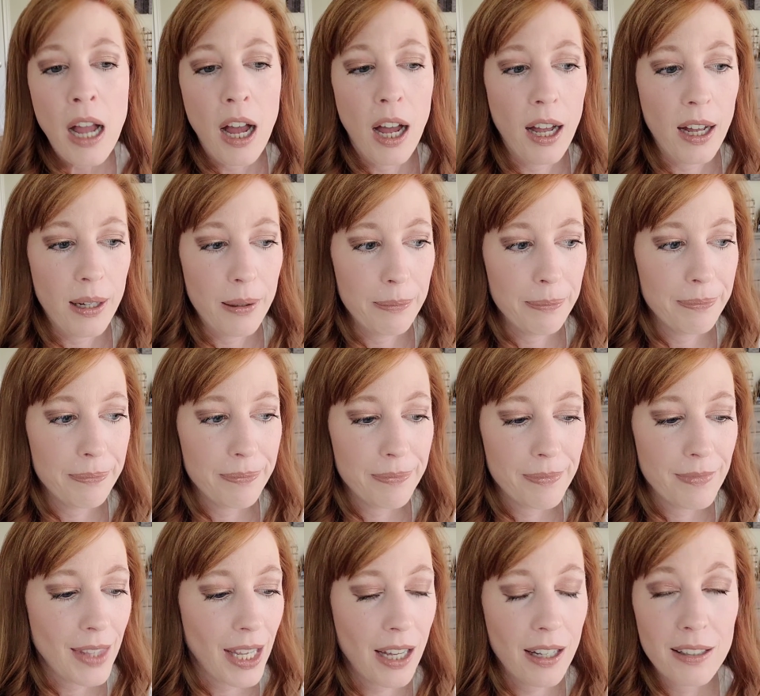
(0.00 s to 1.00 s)
Um,
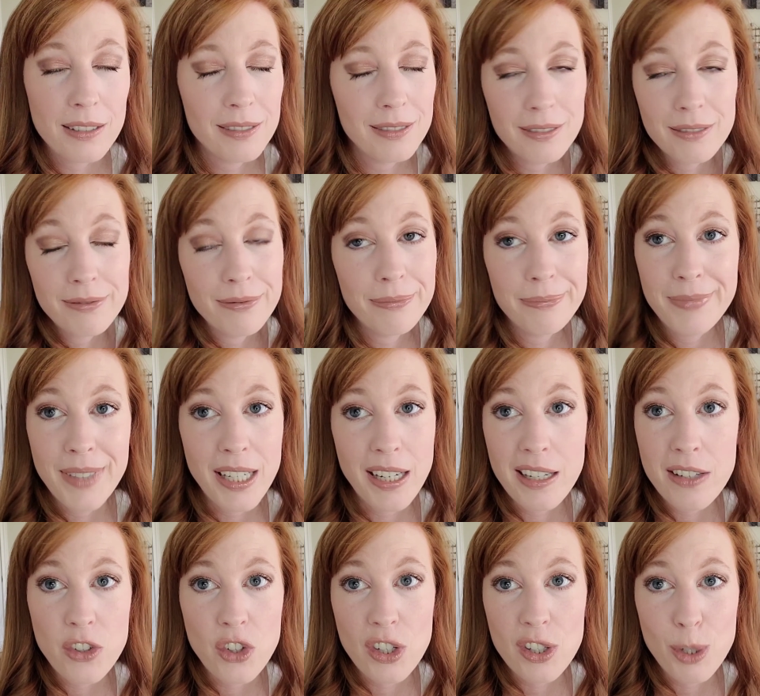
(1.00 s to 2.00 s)
that, it
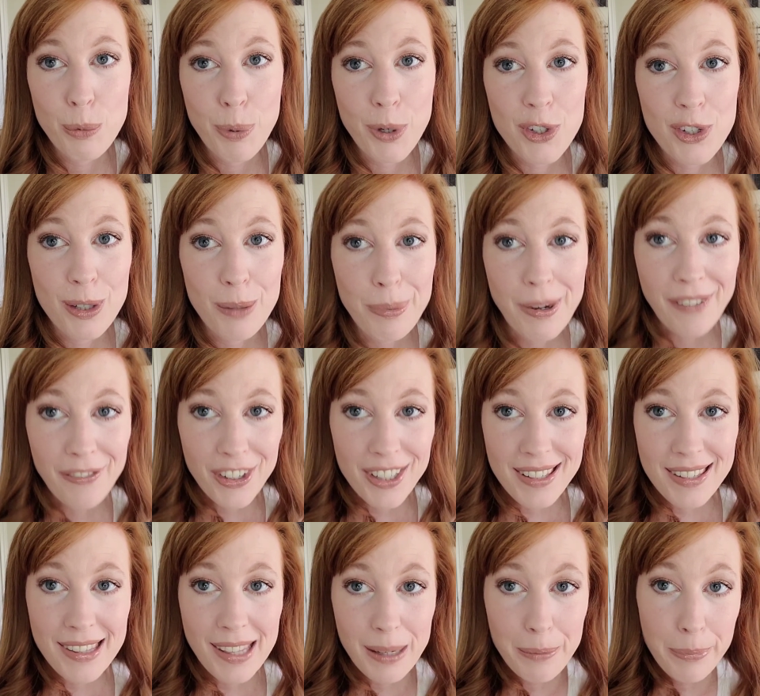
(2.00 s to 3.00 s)
is just a personal
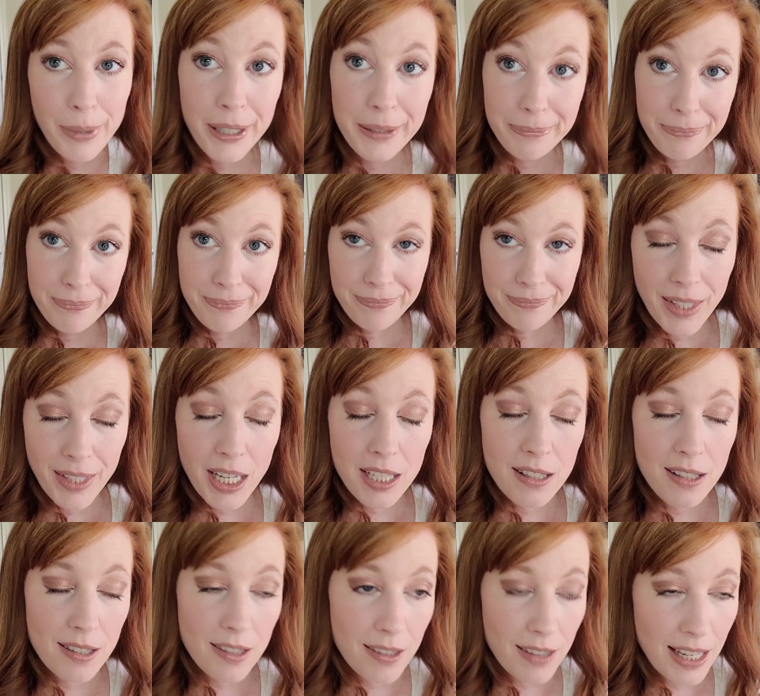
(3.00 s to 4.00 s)
preference thing, but
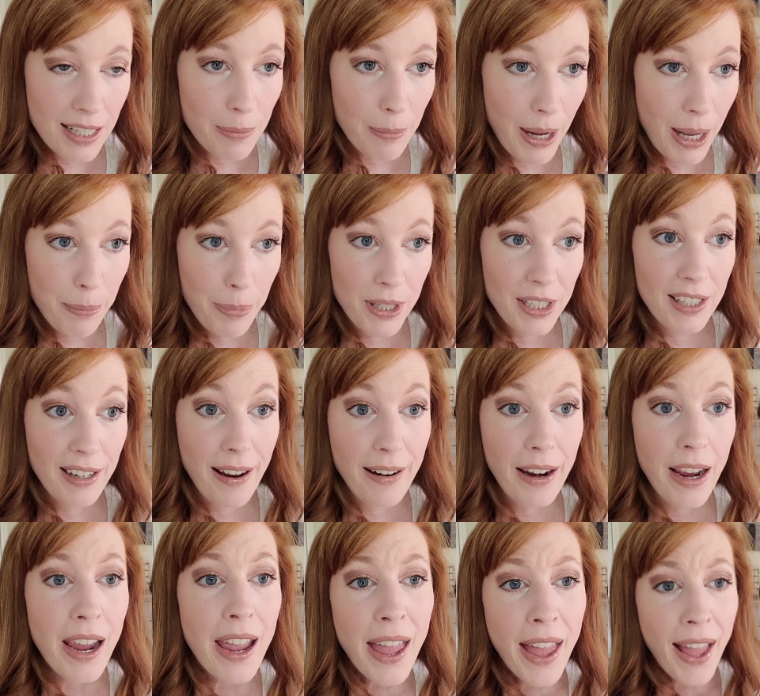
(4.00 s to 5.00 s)
that's, that's my opinion
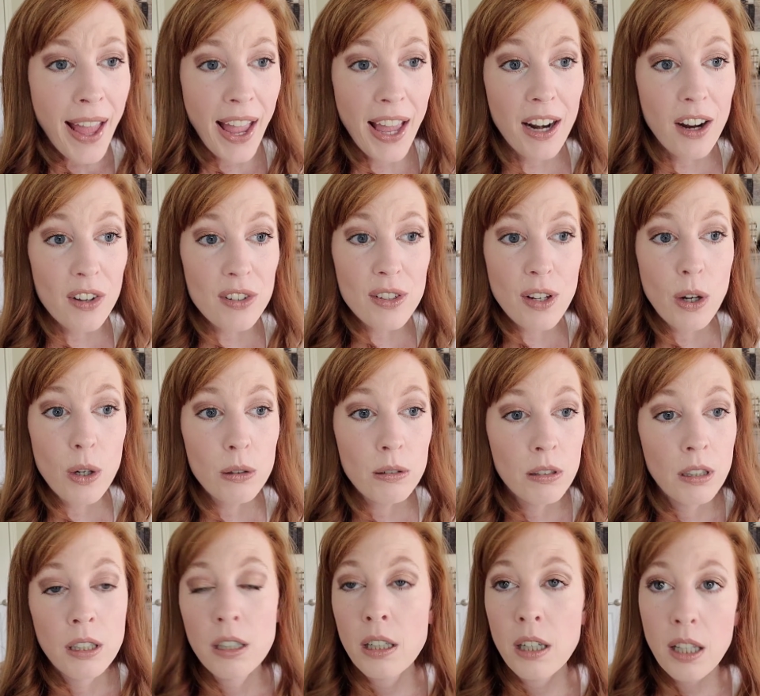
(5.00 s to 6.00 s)
on it. And
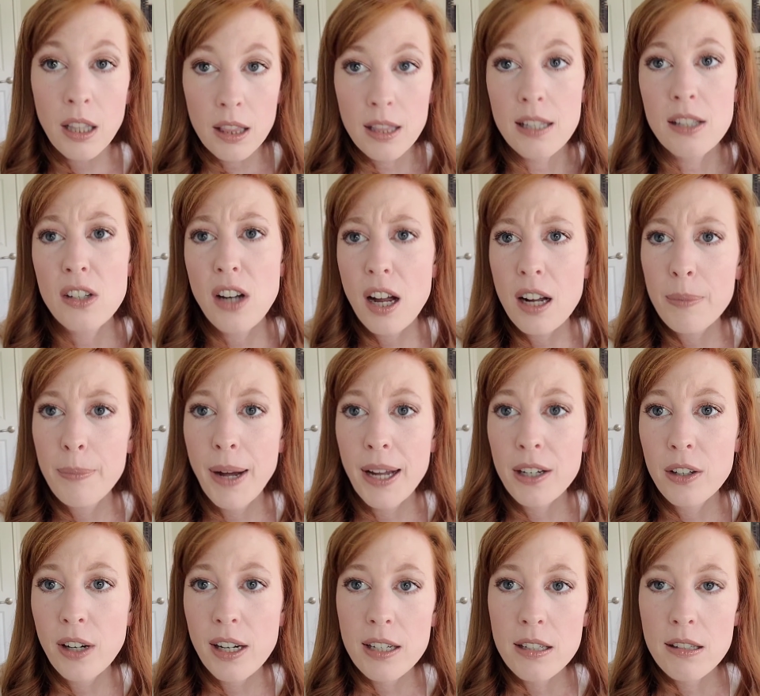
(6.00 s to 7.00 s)
also, let's talk
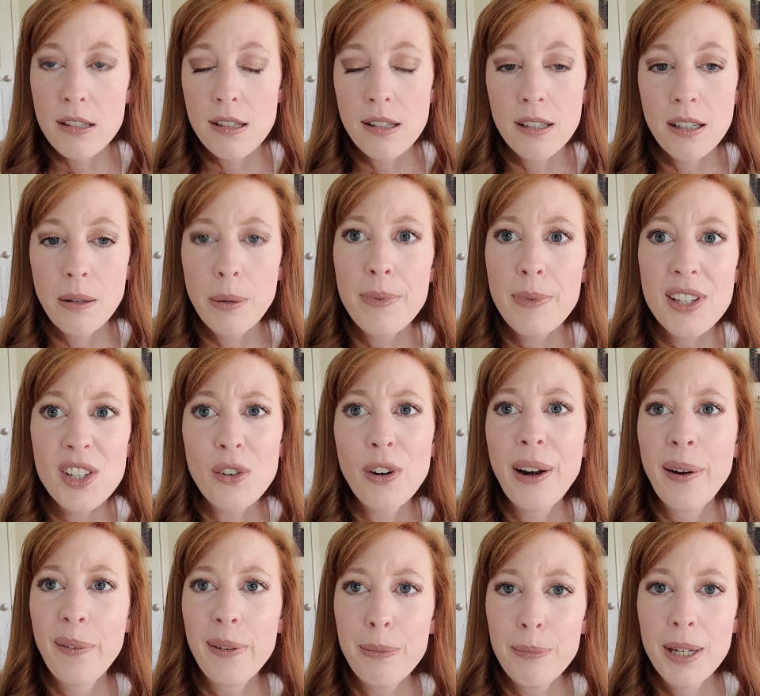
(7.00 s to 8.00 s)
migraines.
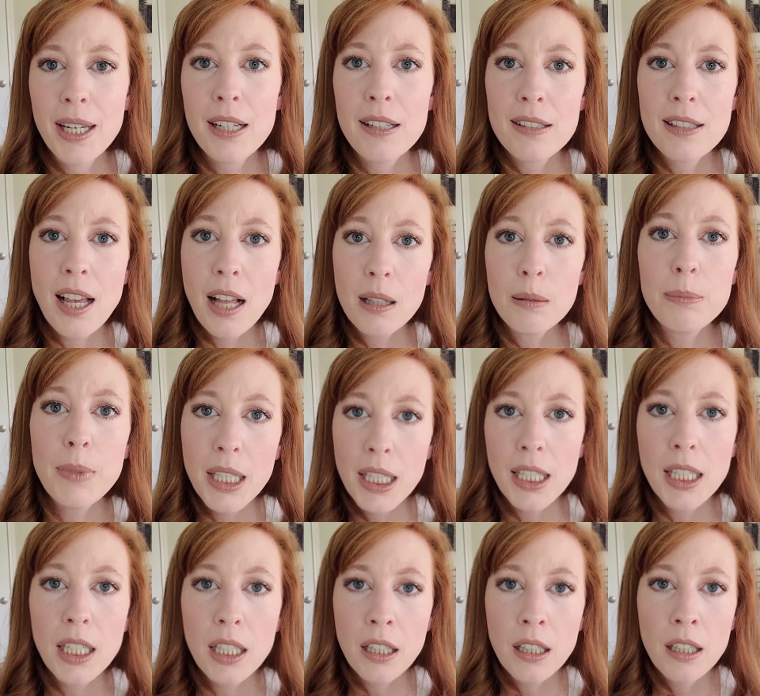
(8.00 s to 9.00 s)
Commiserate with me. Tell
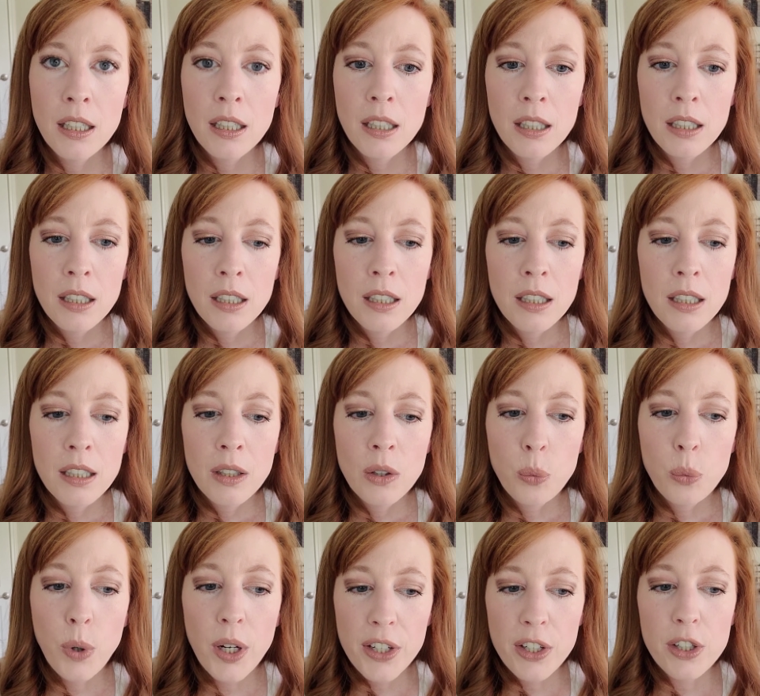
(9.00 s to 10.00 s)
me
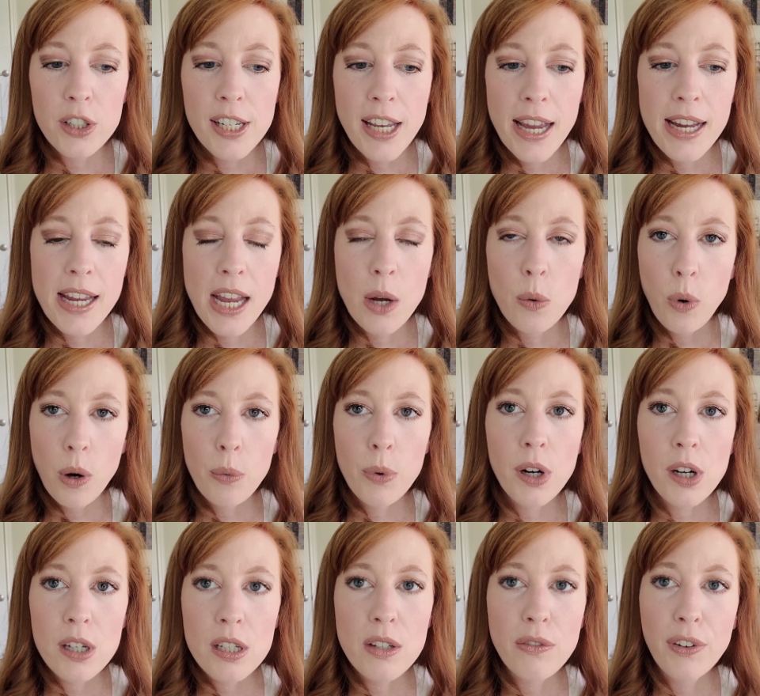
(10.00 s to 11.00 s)
what you're taking, what
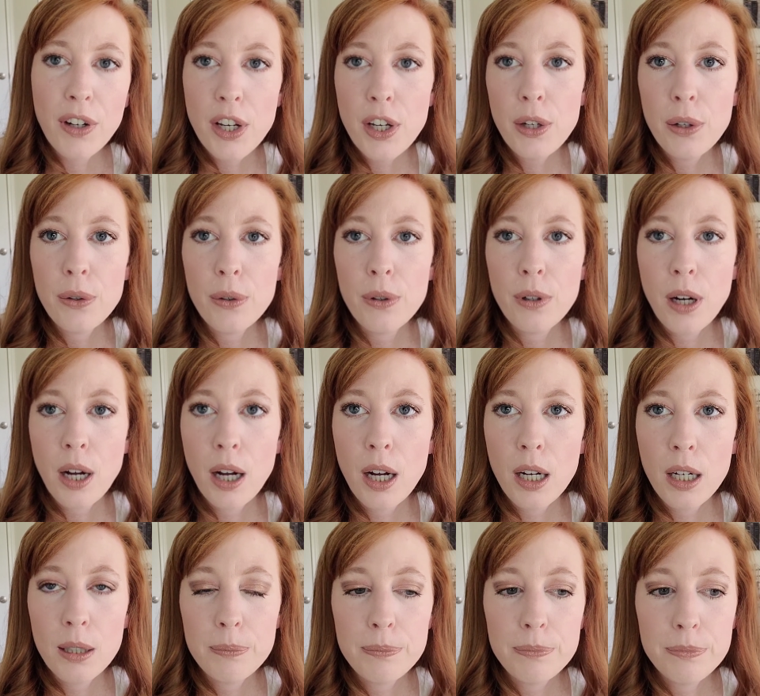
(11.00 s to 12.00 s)
works for you,
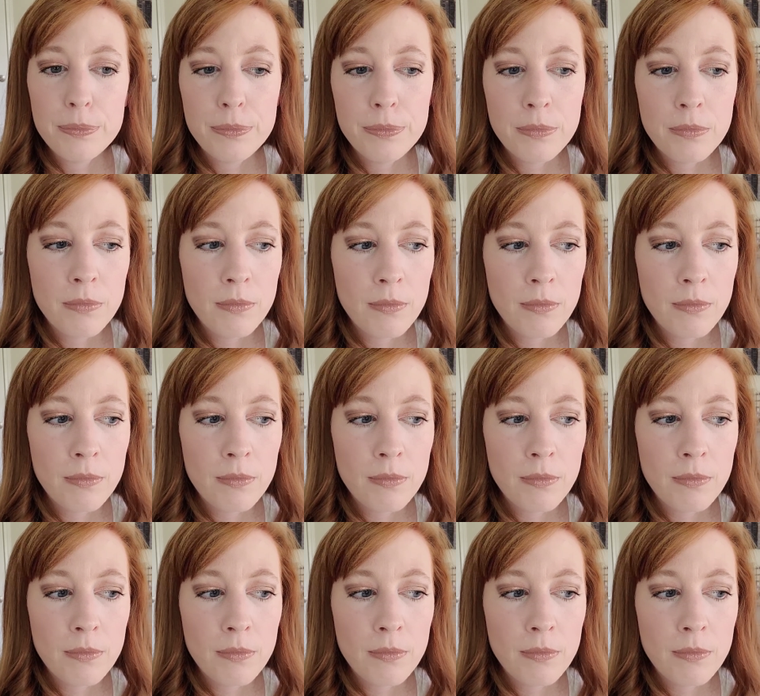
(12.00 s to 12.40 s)
um,